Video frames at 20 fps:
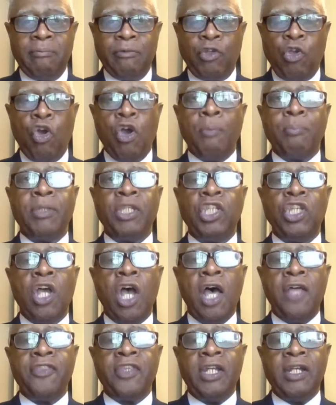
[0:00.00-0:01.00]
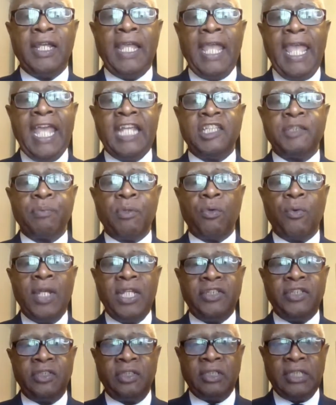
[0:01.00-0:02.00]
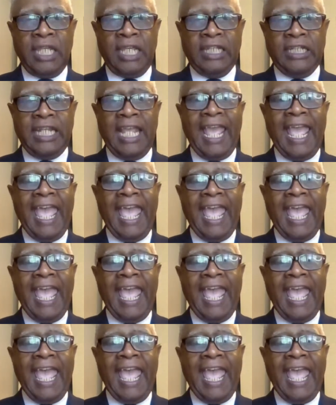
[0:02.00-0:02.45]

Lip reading: gone beyond their expiration date